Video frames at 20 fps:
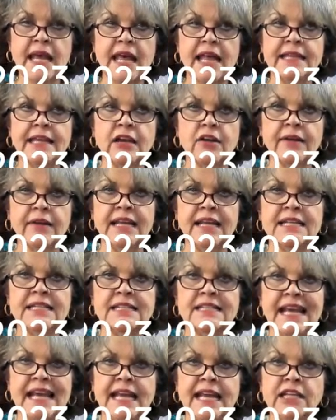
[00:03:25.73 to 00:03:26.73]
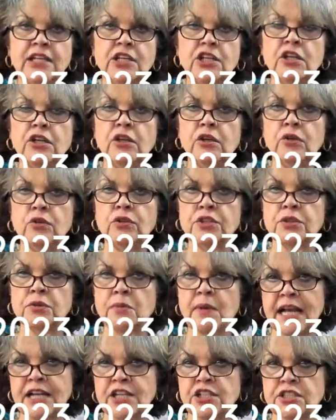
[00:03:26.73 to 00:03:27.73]
There is a new
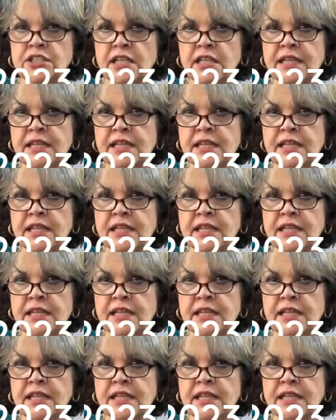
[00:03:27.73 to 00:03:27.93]
direction.